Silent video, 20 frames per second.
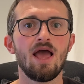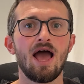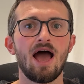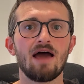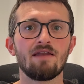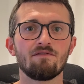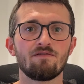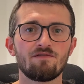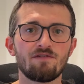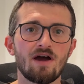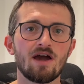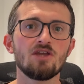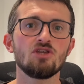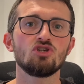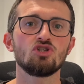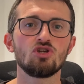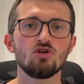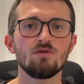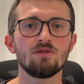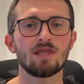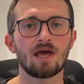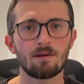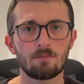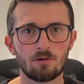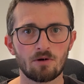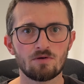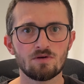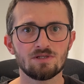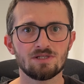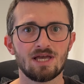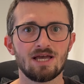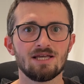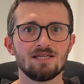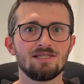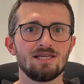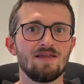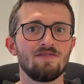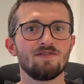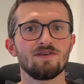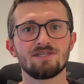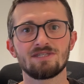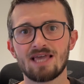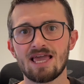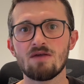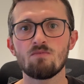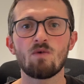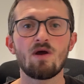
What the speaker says: and fine-tune that process in the same